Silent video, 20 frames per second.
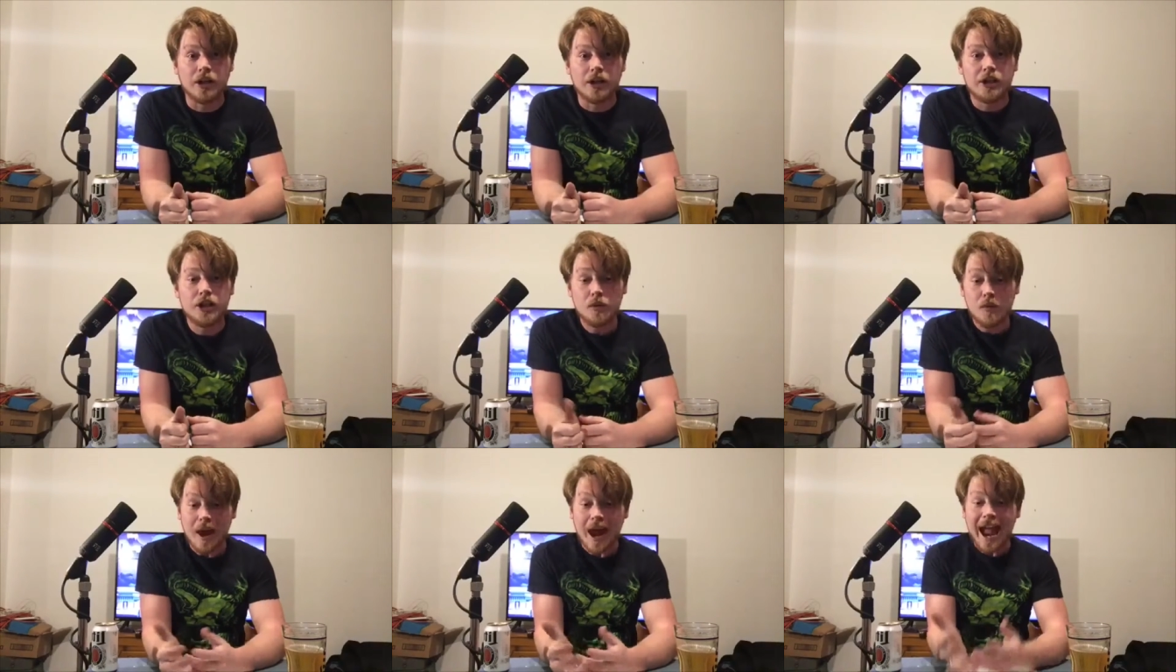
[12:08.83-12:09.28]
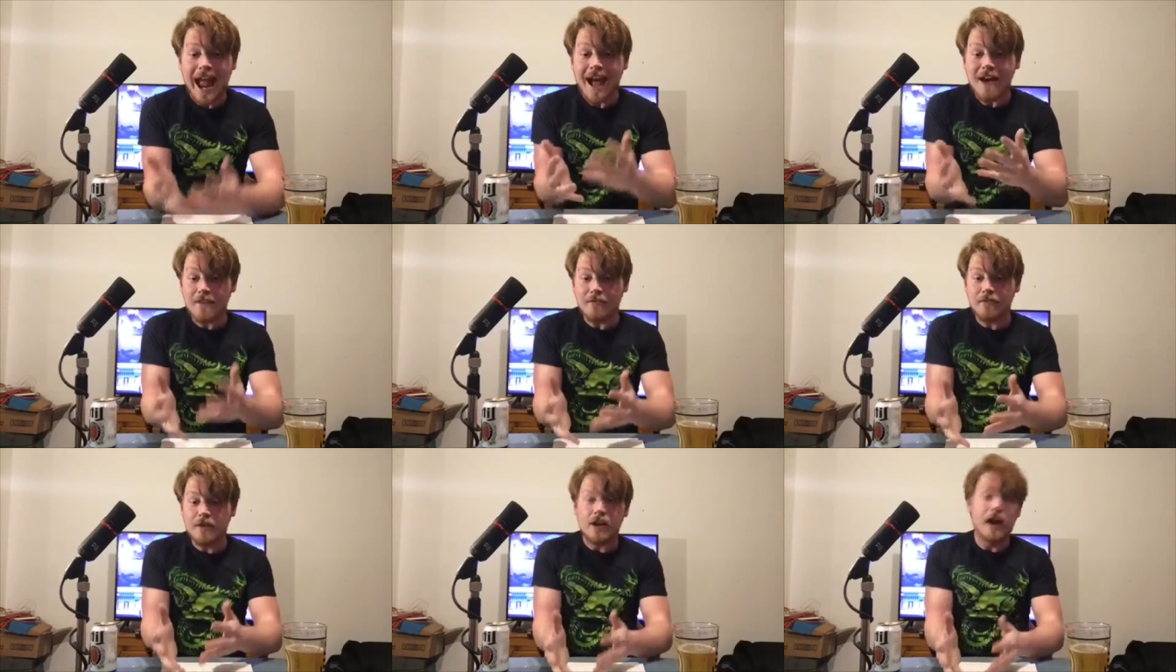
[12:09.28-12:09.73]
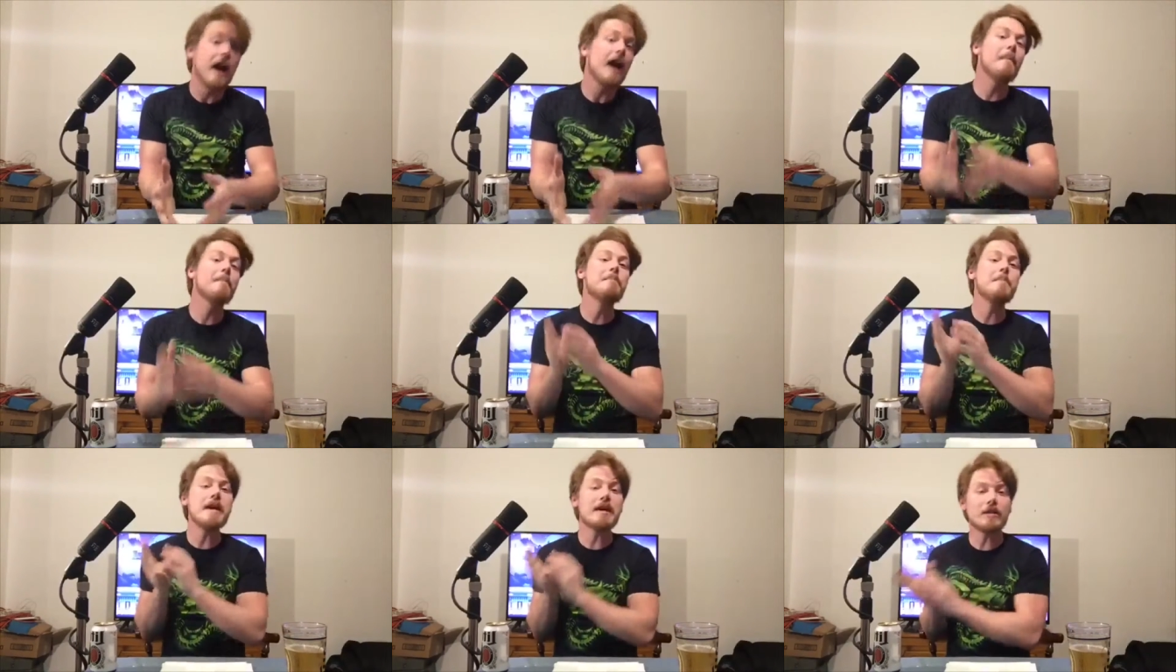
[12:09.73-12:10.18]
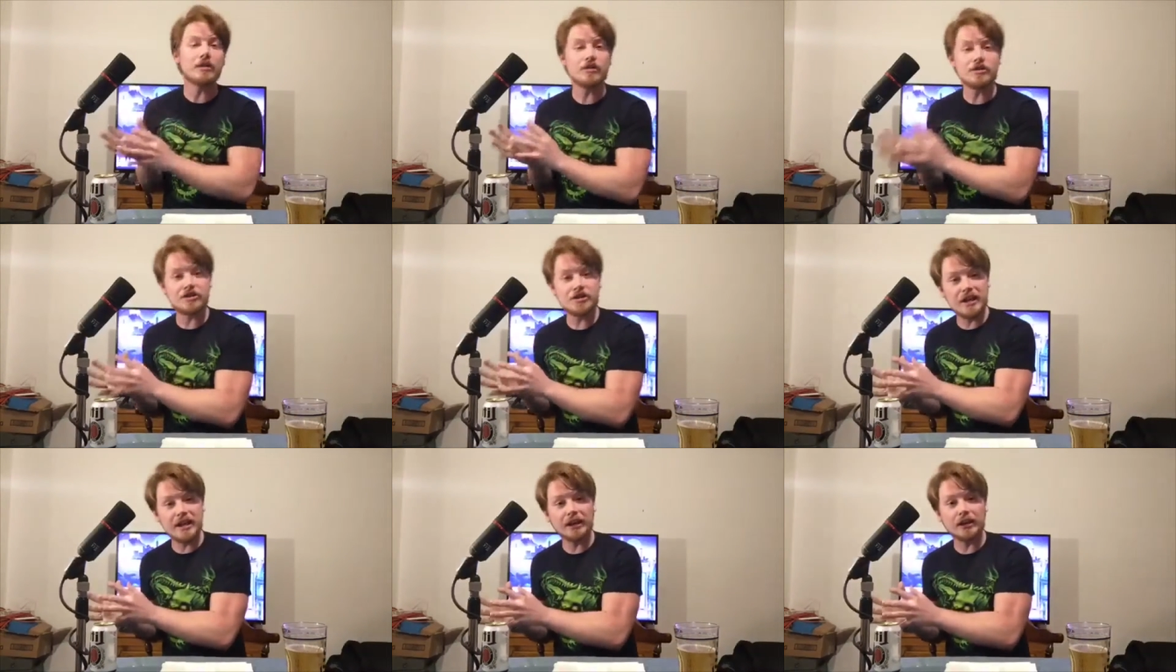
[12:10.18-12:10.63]
you have a metal
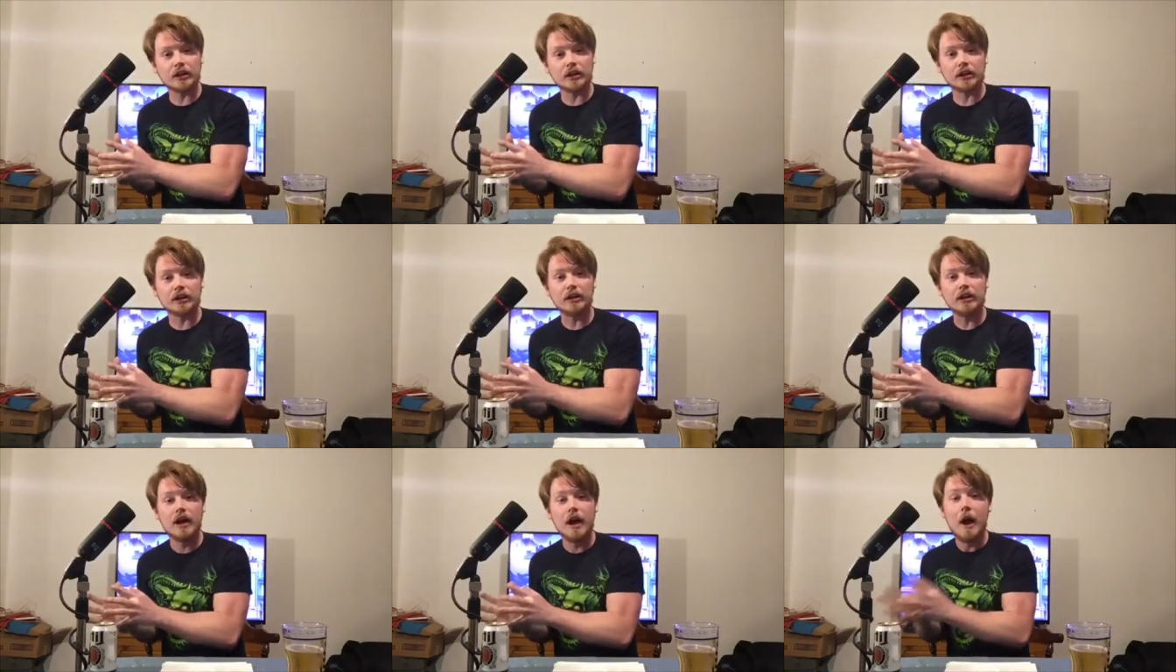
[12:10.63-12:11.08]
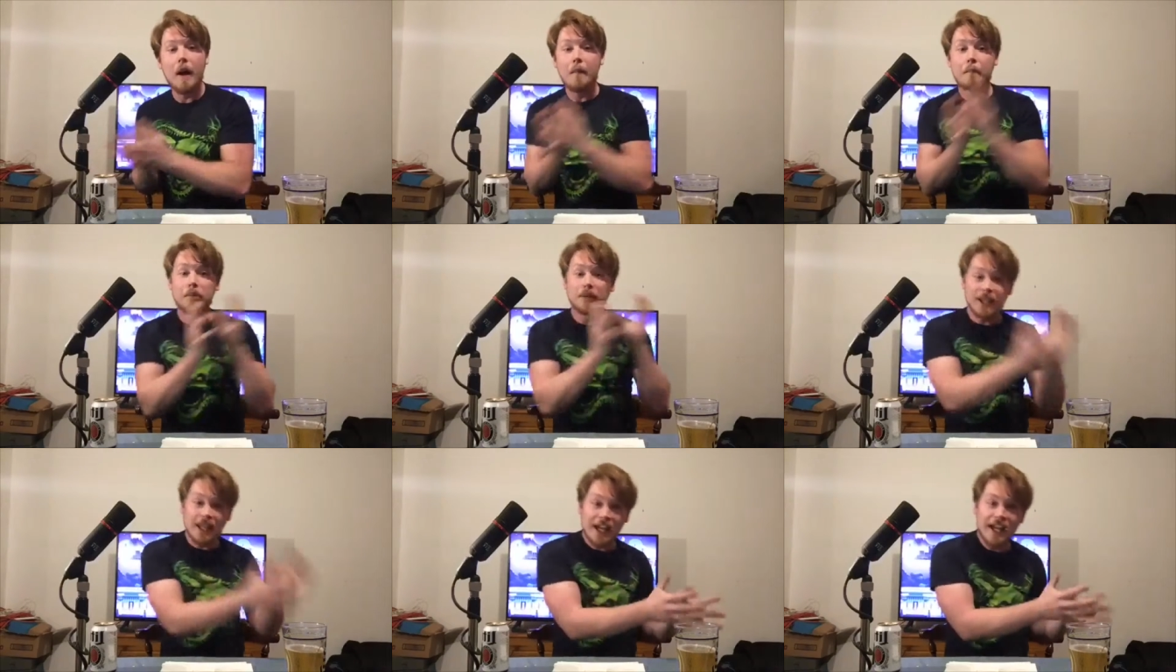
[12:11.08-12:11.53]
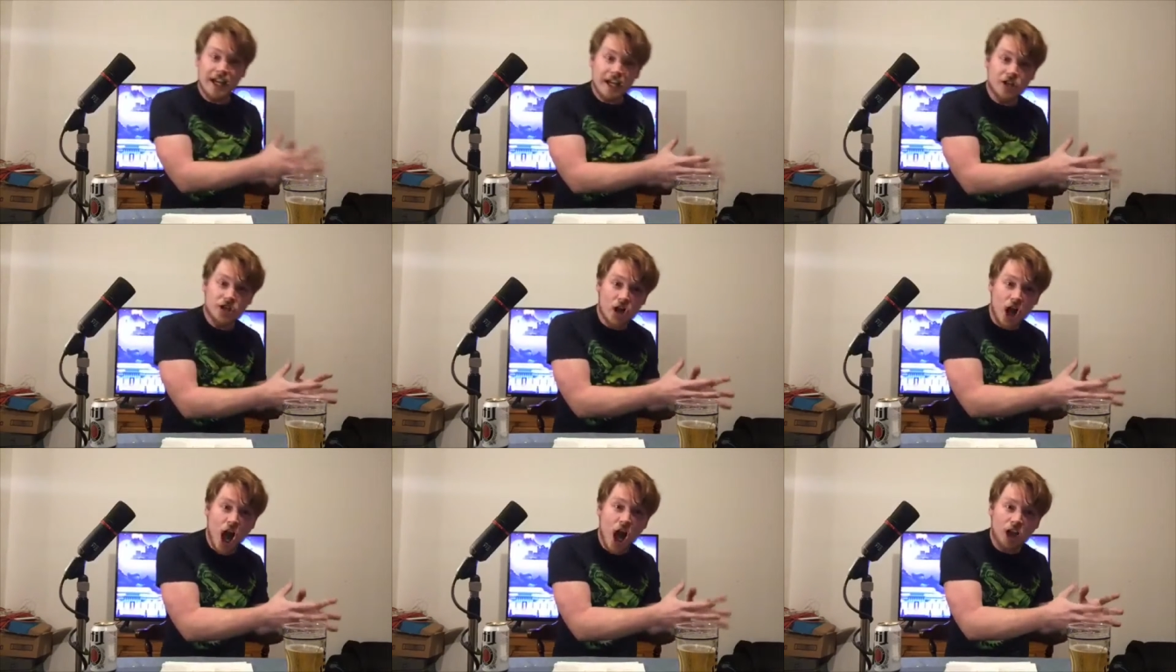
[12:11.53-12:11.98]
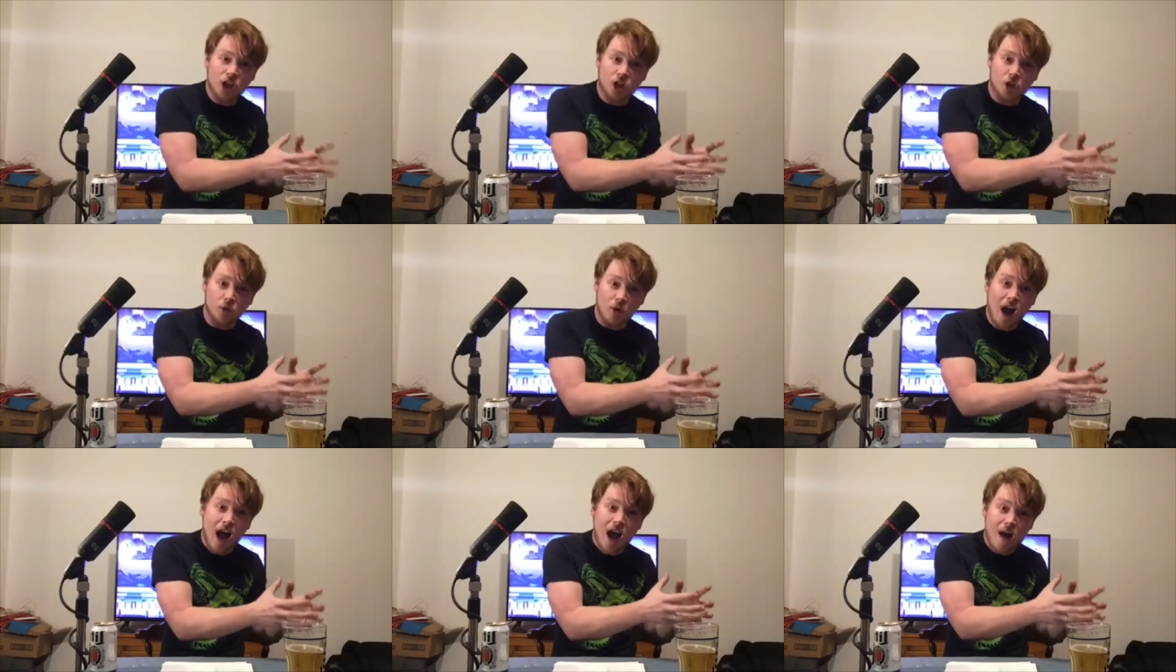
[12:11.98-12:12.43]
singer playing John
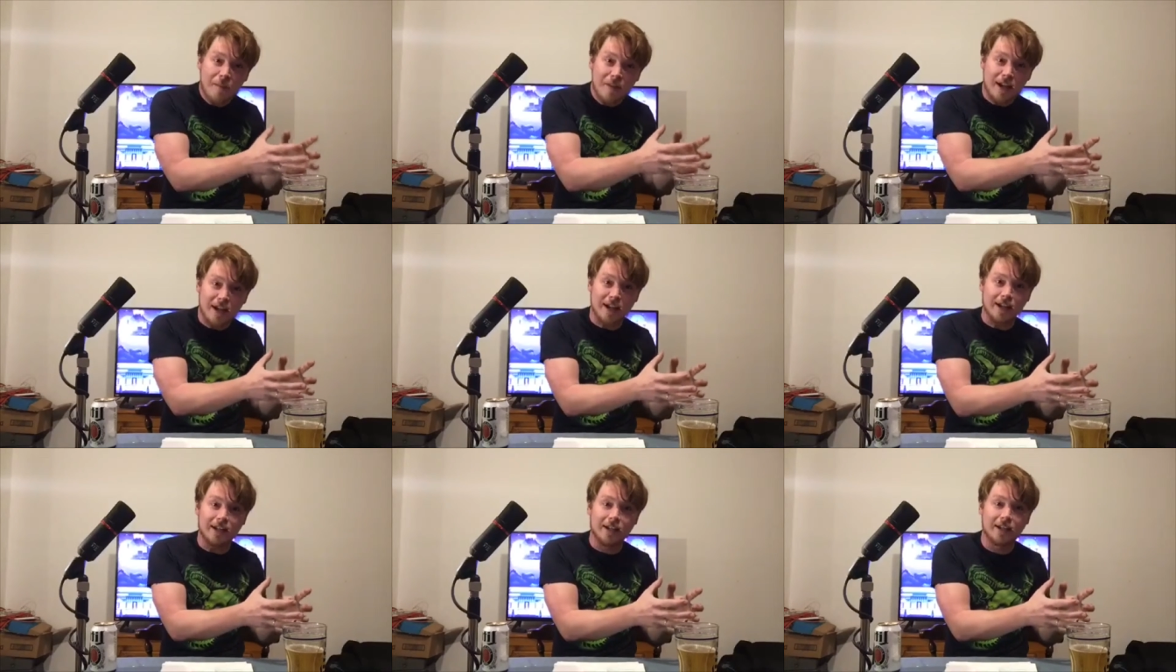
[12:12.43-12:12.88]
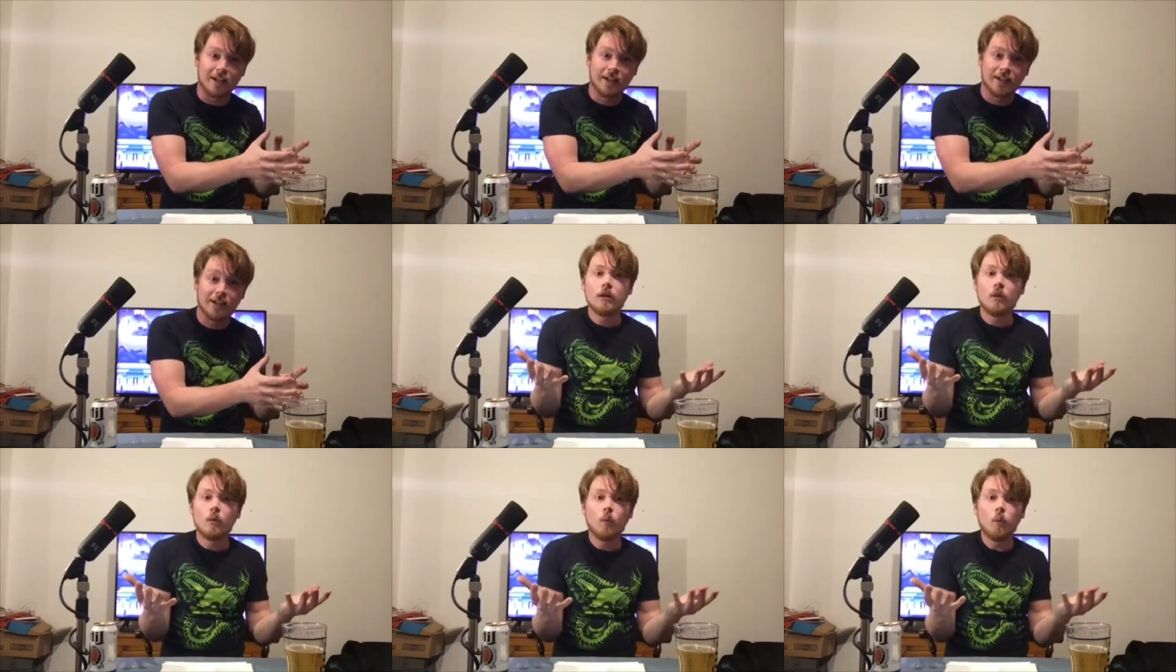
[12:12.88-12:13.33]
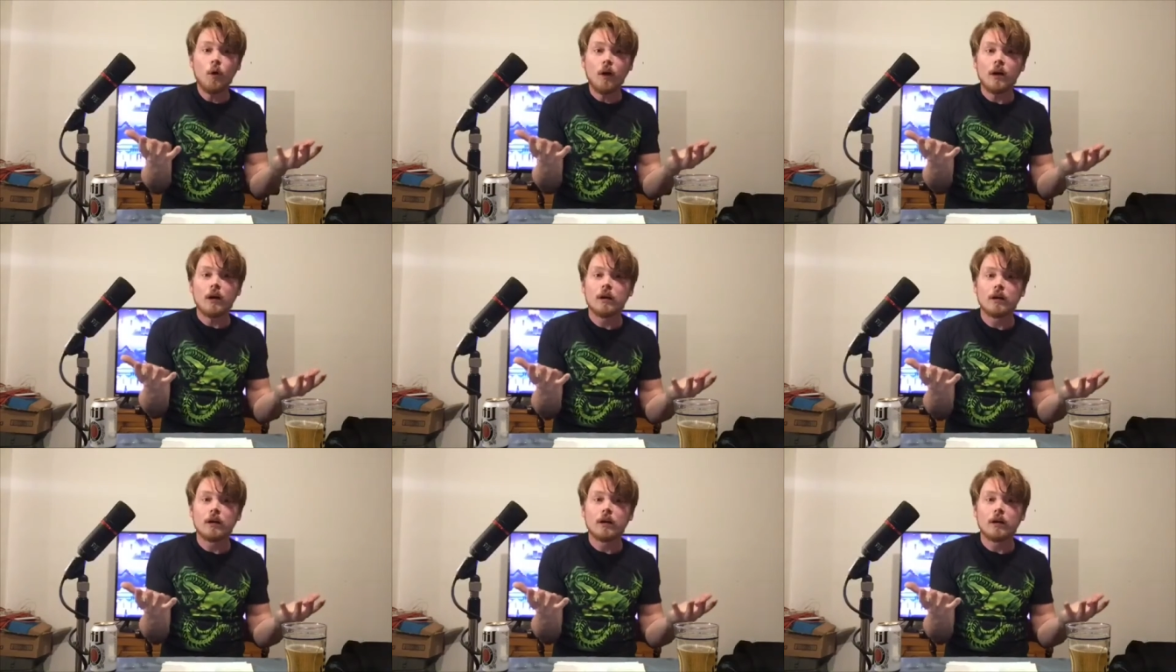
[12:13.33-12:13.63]
Corabi! What?